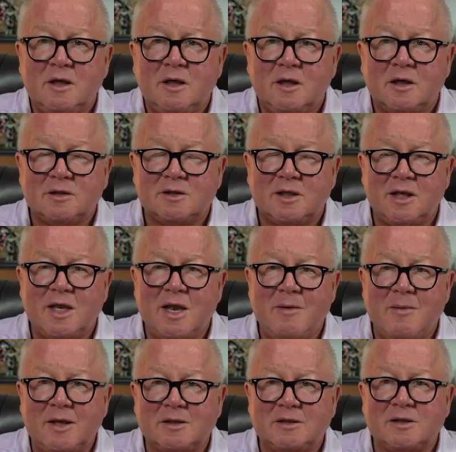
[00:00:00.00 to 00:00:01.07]
because they can't
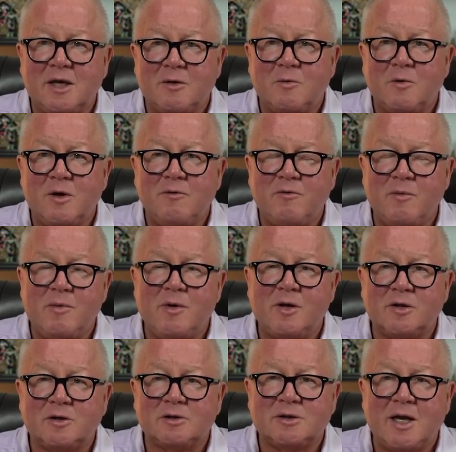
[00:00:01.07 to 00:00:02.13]
make SOD1,
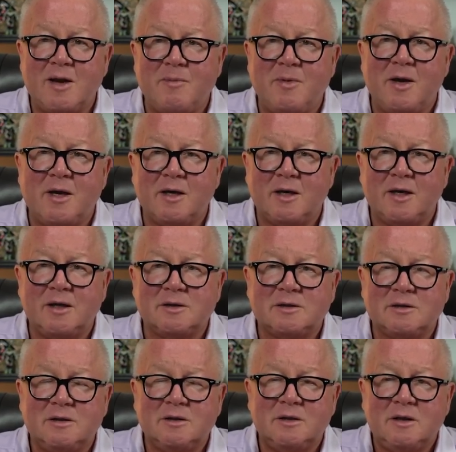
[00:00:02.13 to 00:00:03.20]
familial type ALS.
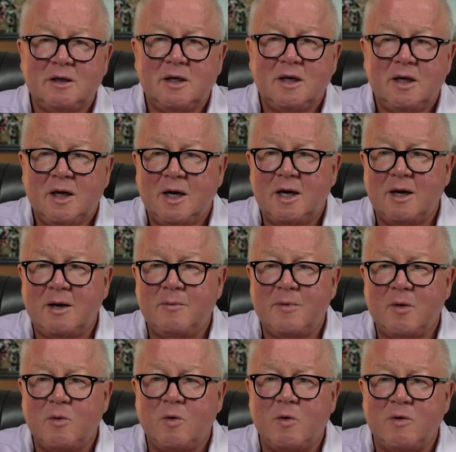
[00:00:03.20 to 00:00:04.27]

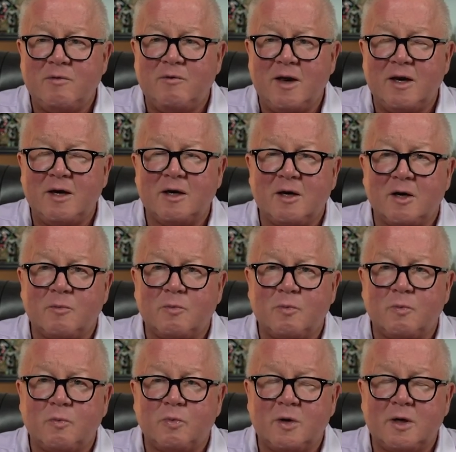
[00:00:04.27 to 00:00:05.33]
And what we found in our
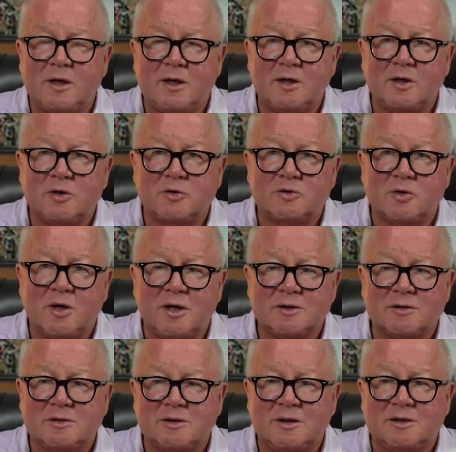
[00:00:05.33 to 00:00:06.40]
preclinical trials
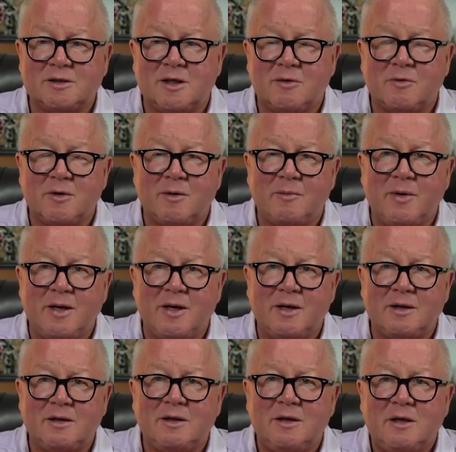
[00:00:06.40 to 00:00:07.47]
is that it's getting rid of pain
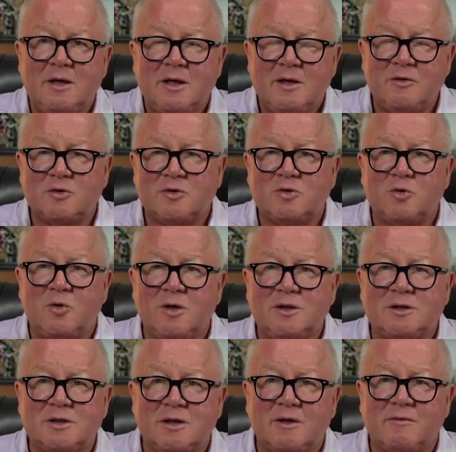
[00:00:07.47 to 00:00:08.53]
in their joints
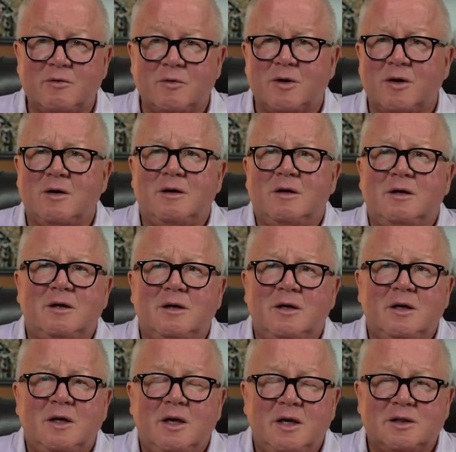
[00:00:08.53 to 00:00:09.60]
and everywhere.
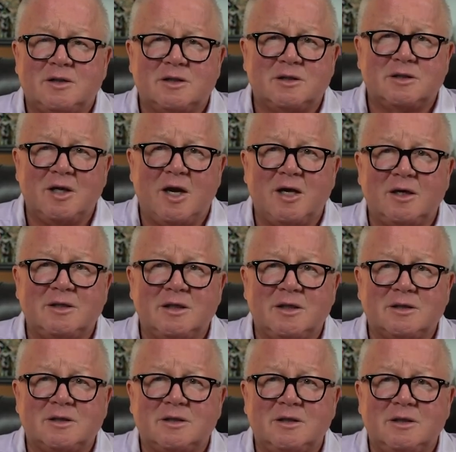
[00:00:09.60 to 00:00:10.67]
It shocked
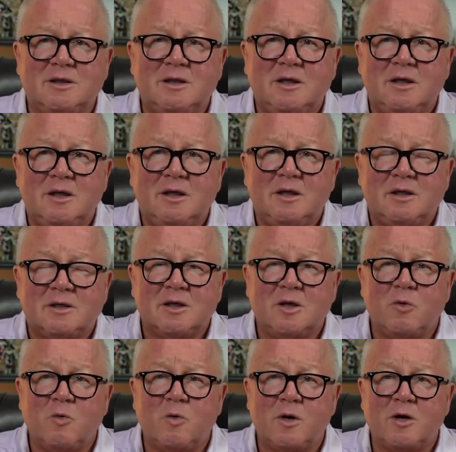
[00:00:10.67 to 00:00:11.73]
us. So
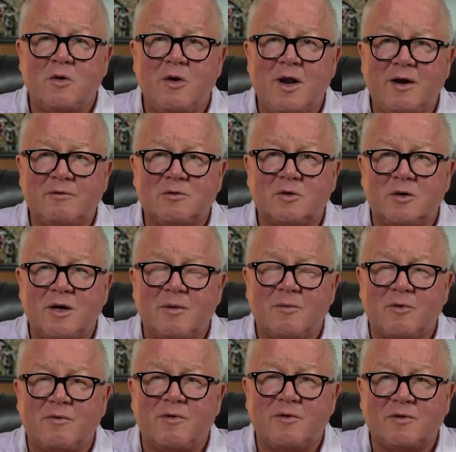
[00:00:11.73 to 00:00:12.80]
when we're going after a number
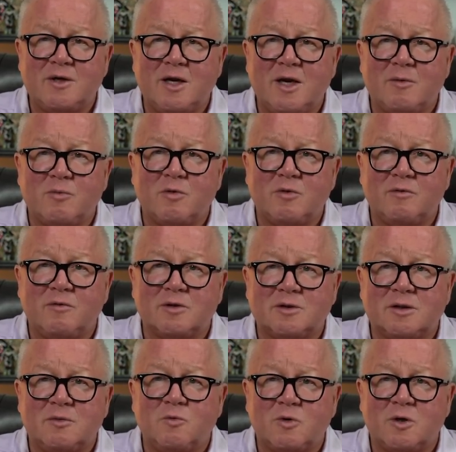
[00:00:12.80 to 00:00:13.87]
of FDA approvals
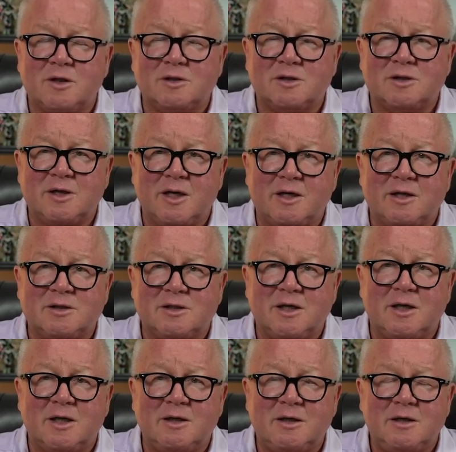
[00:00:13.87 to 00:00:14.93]
and we're getting studies done,